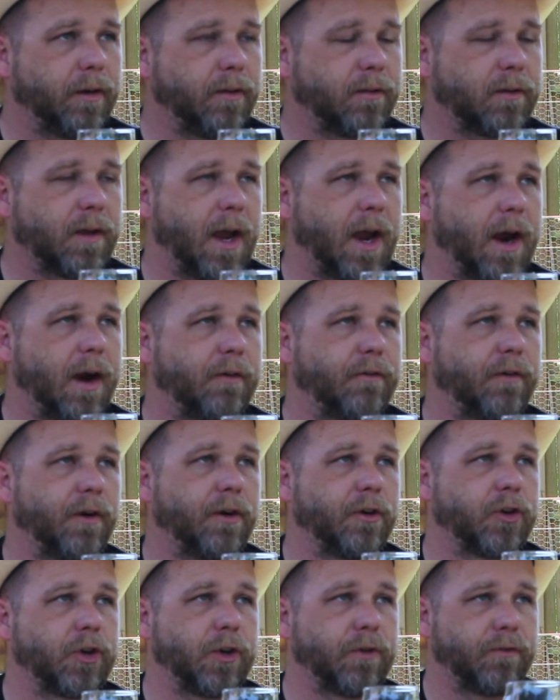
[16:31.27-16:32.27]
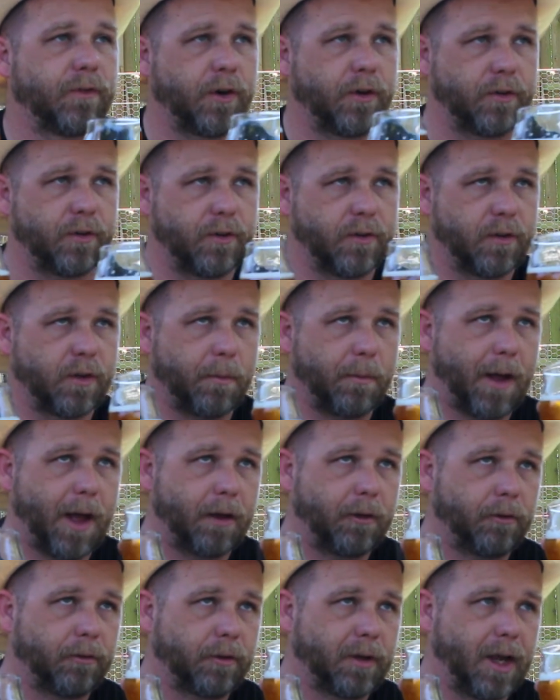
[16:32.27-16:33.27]
his kegged version, versus the
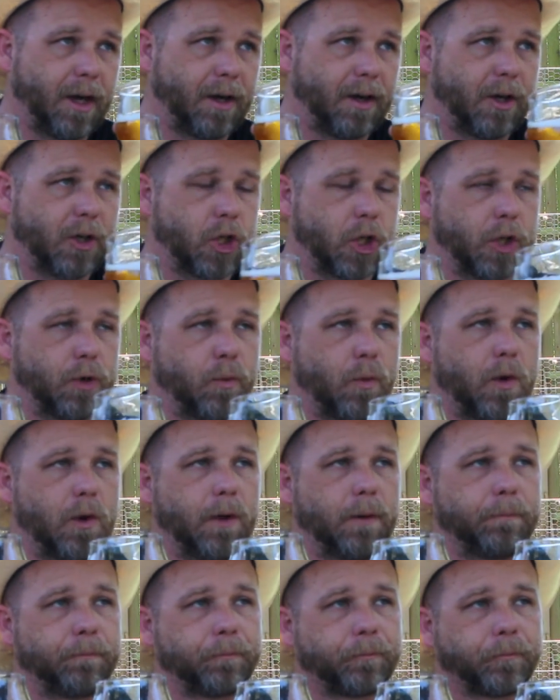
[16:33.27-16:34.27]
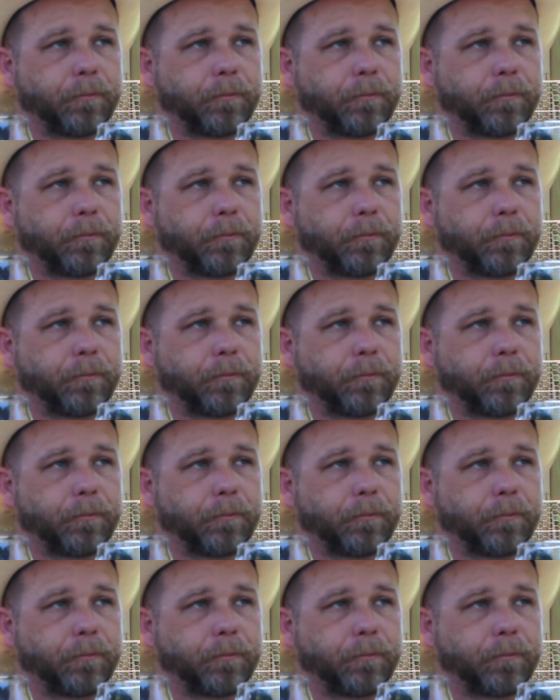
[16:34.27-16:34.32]
bottled conditioned one.